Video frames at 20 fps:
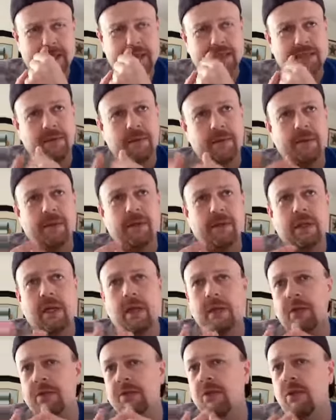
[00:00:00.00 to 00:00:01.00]
a
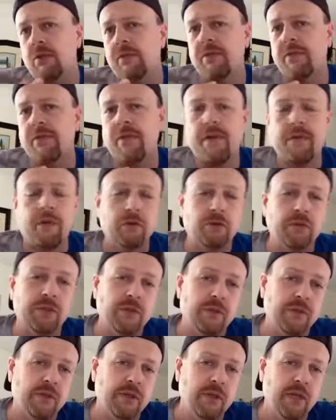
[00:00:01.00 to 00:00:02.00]
little, still over 500,
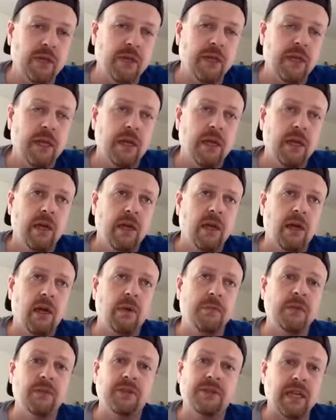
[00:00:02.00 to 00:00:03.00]
so they're good.
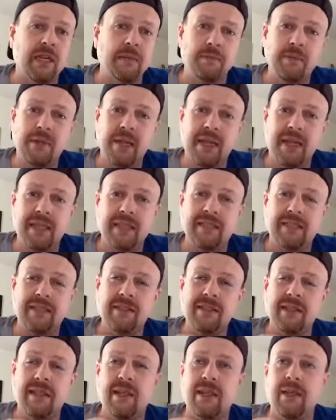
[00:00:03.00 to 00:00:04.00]
They're in second place.
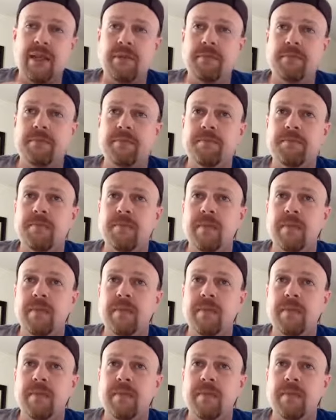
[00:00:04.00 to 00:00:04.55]
Tampa